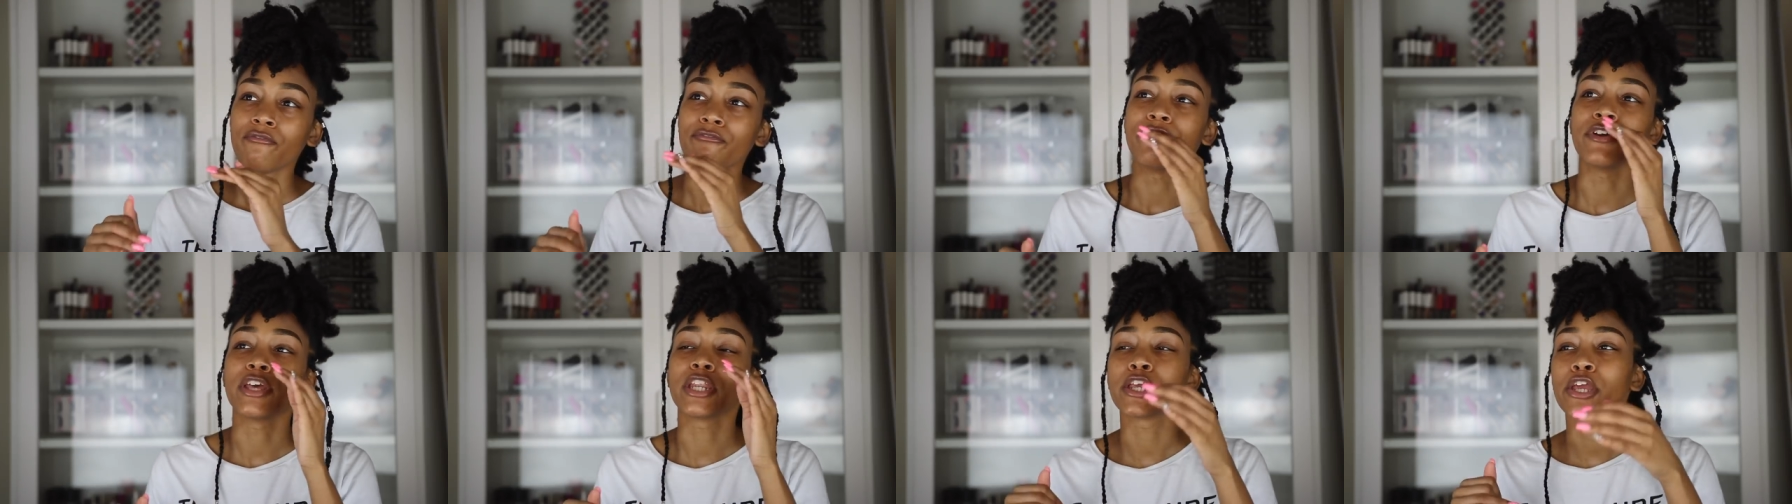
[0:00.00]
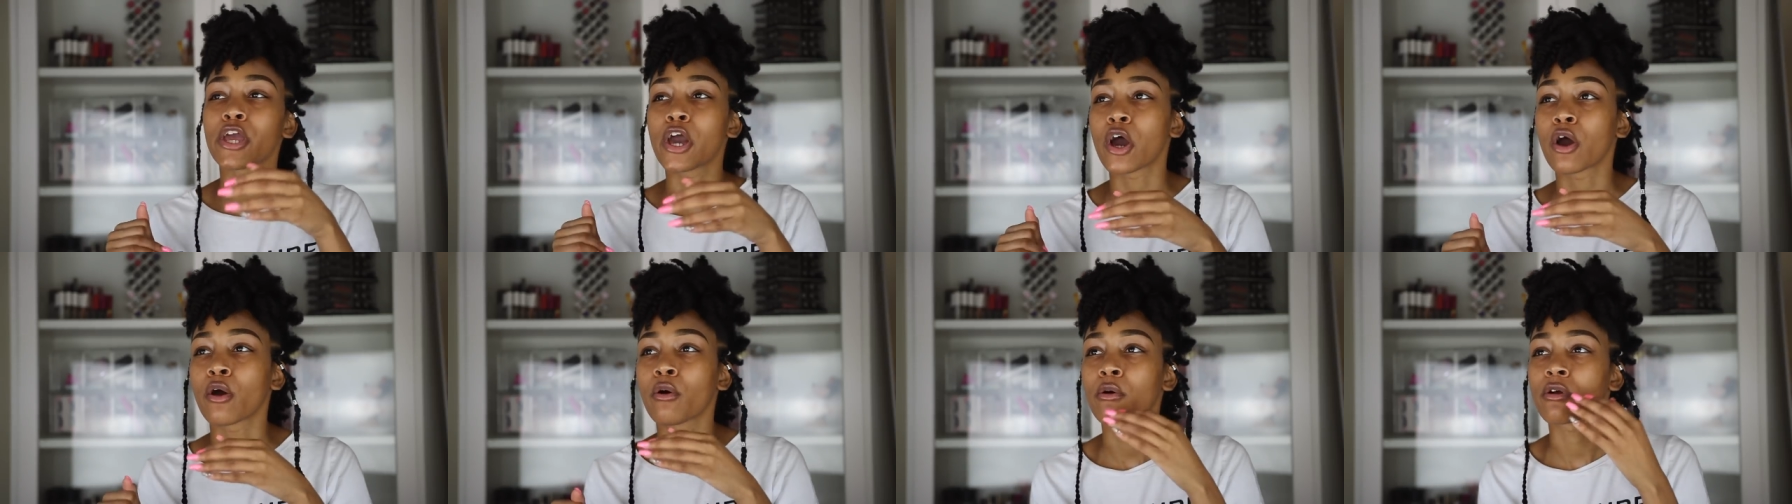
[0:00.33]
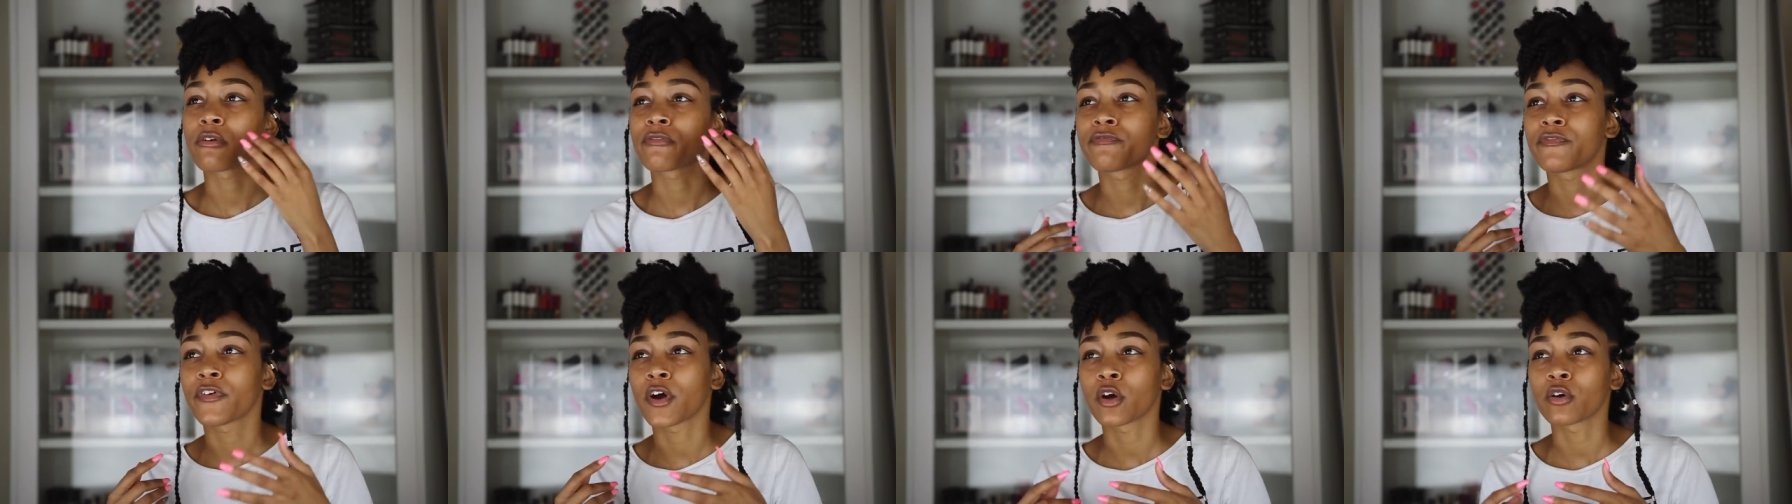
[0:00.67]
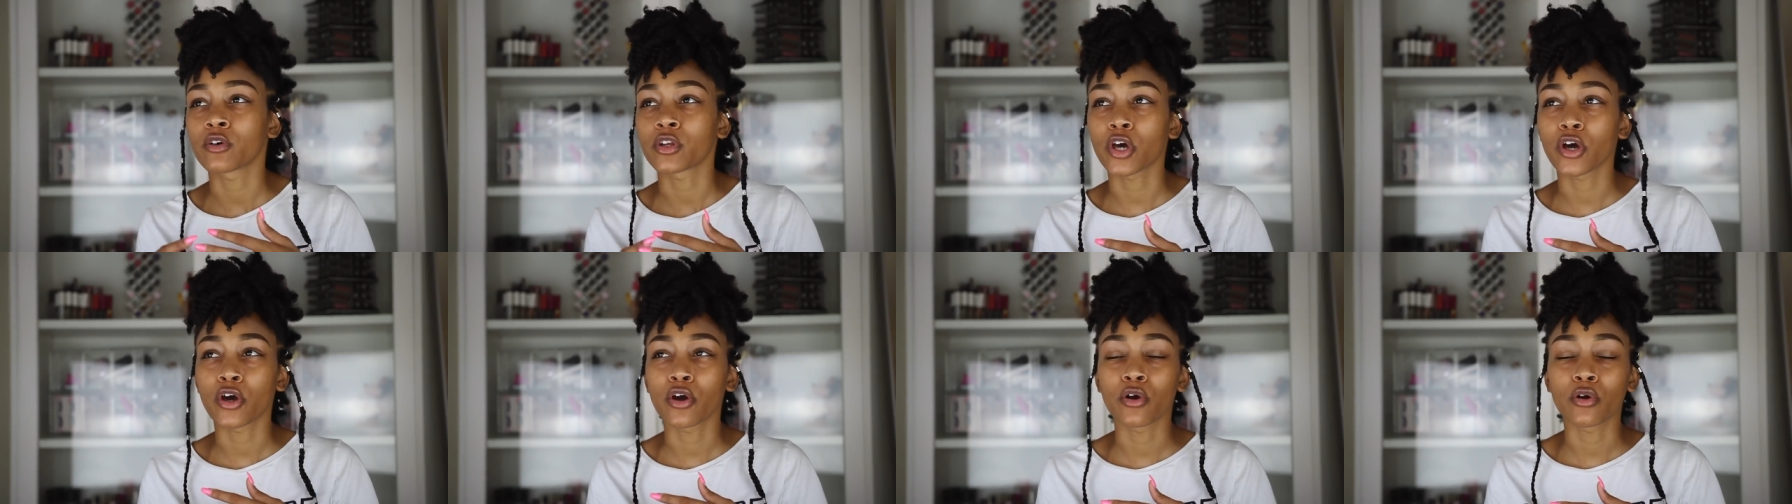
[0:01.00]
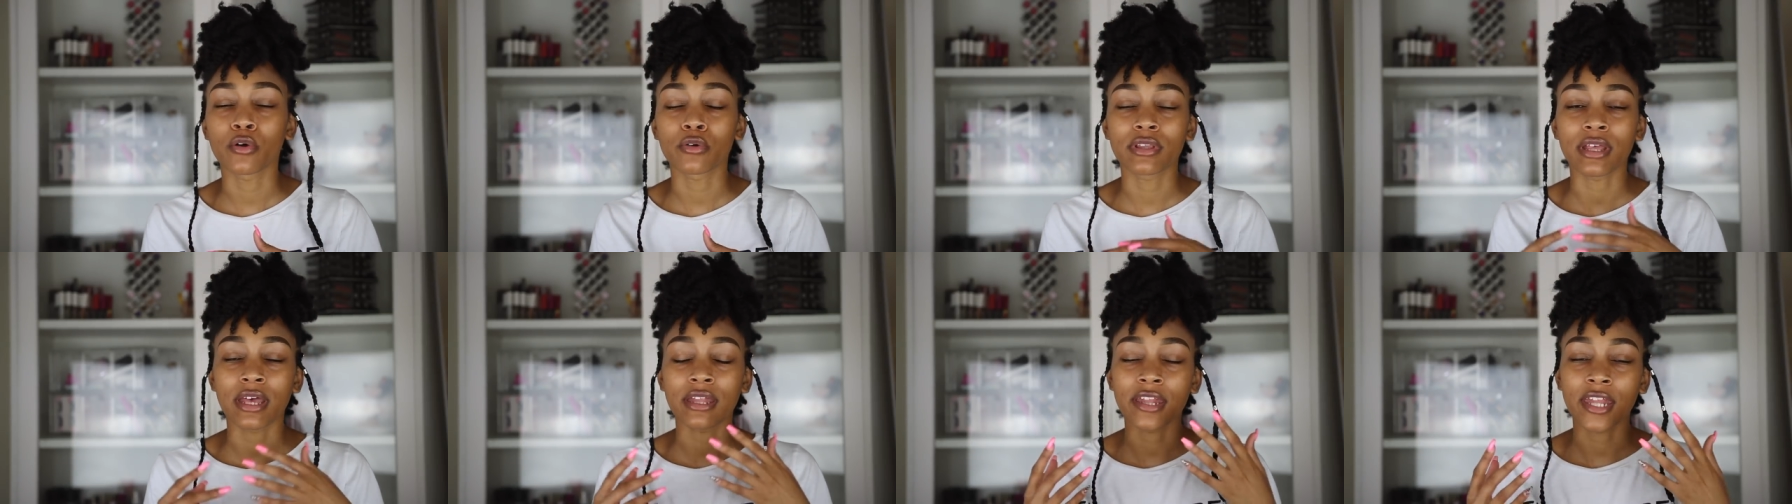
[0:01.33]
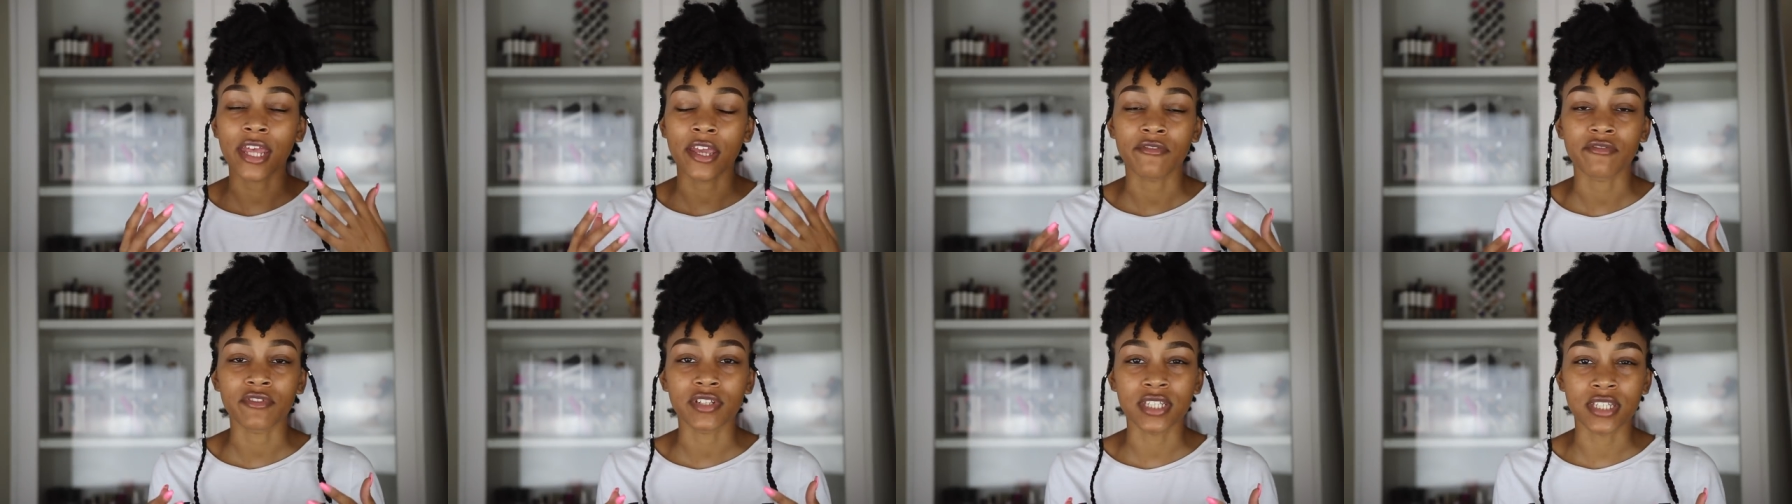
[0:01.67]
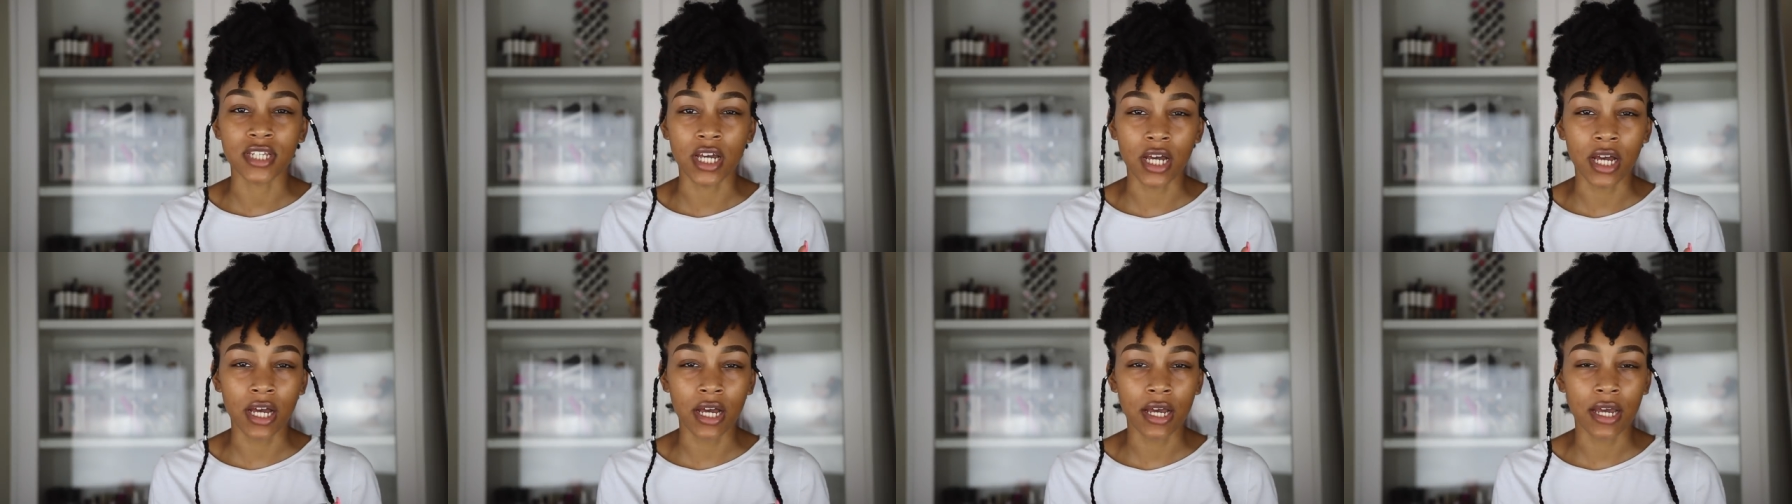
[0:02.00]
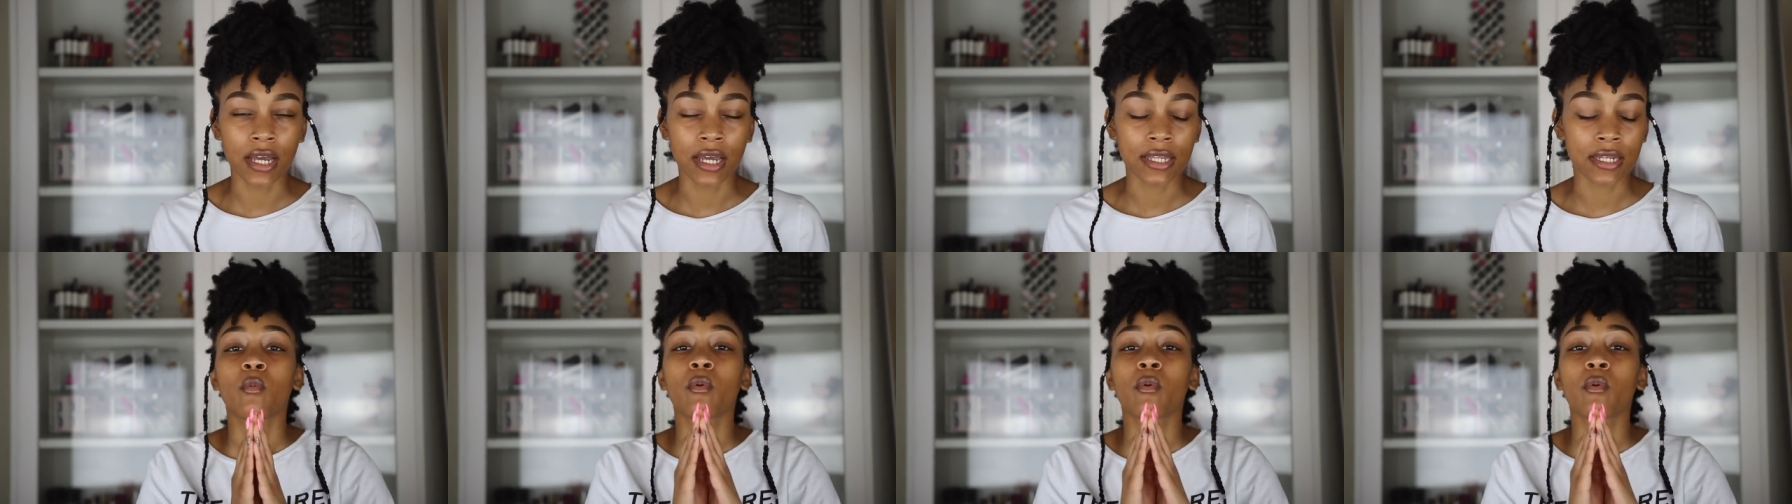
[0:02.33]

video or photo that they've done?